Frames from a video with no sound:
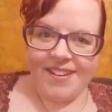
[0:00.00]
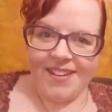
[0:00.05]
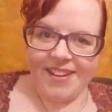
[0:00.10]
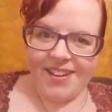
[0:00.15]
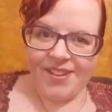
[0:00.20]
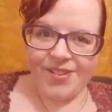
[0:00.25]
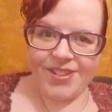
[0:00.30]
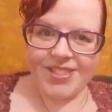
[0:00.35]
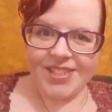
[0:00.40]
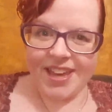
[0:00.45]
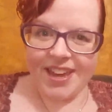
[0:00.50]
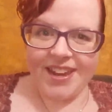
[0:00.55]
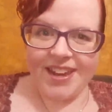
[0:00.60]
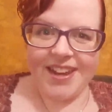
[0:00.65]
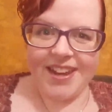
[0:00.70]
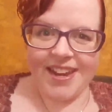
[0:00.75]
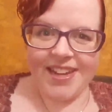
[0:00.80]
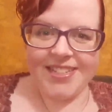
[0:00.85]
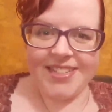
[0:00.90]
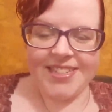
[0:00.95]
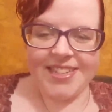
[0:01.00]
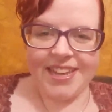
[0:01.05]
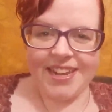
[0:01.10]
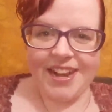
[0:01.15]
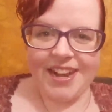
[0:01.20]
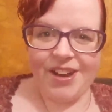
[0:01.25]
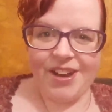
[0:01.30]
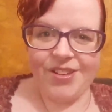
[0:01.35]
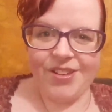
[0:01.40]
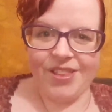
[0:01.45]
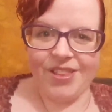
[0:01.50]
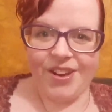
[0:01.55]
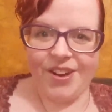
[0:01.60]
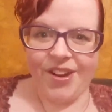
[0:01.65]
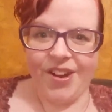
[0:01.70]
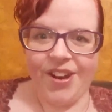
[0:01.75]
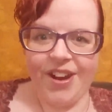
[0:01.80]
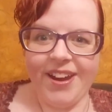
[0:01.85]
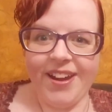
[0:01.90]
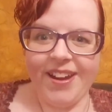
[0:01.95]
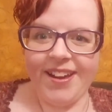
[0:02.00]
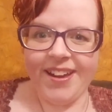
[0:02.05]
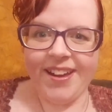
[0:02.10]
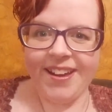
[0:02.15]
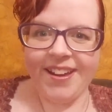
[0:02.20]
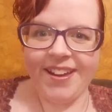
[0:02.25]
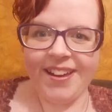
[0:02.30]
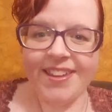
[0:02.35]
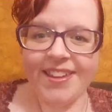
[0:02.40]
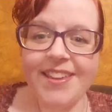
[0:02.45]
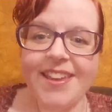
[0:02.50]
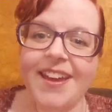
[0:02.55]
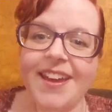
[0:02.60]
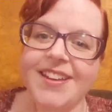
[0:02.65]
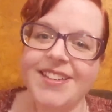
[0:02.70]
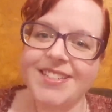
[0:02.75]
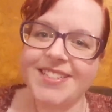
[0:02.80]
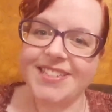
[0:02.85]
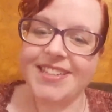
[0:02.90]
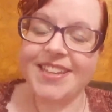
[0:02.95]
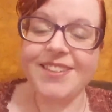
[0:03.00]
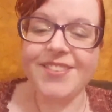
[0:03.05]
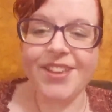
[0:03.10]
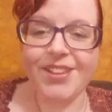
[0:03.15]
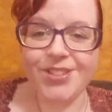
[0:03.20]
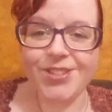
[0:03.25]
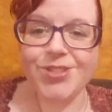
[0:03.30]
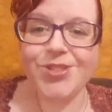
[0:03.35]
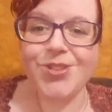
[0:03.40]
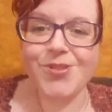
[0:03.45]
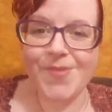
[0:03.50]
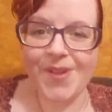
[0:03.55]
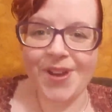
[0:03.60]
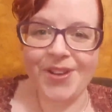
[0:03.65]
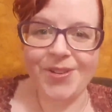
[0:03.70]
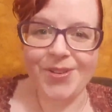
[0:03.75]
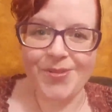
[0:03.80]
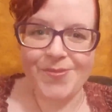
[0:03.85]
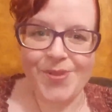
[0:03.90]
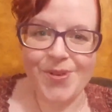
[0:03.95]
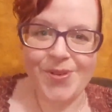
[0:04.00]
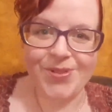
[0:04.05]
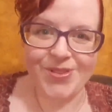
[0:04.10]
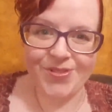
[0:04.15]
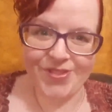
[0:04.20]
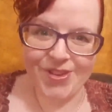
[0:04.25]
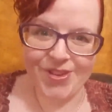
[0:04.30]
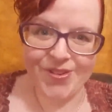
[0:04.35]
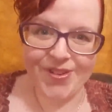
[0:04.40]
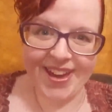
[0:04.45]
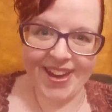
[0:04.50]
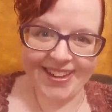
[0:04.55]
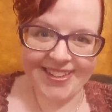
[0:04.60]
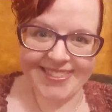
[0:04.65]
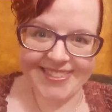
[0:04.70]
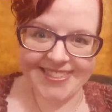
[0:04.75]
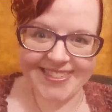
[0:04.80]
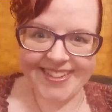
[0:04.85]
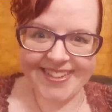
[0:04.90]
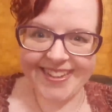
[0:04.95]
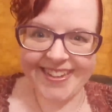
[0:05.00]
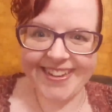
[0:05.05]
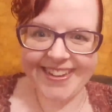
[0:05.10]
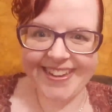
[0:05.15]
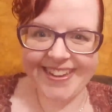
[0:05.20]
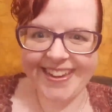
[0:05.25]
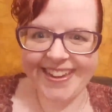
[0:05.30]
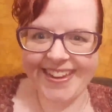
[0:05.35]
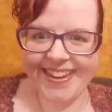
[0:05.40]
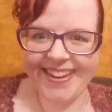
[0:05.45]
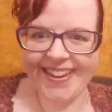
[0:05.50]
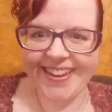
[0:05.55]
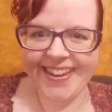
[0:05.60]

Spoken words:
it was kind of nice to get out of there. Yes, that's true, Michael. Both of you guys did.